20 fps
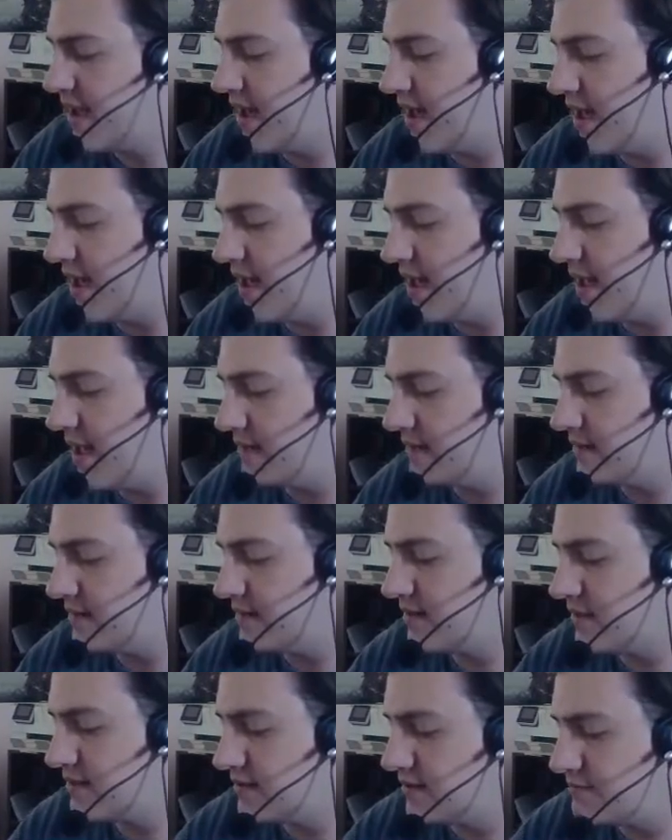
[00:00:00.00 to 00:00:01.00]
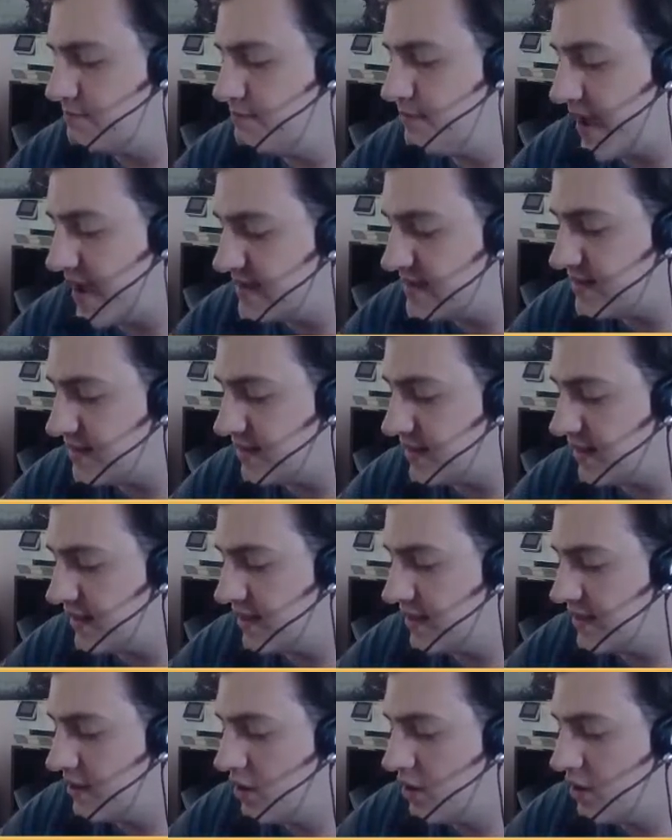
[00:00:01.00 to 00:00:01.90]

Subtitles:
And this is basically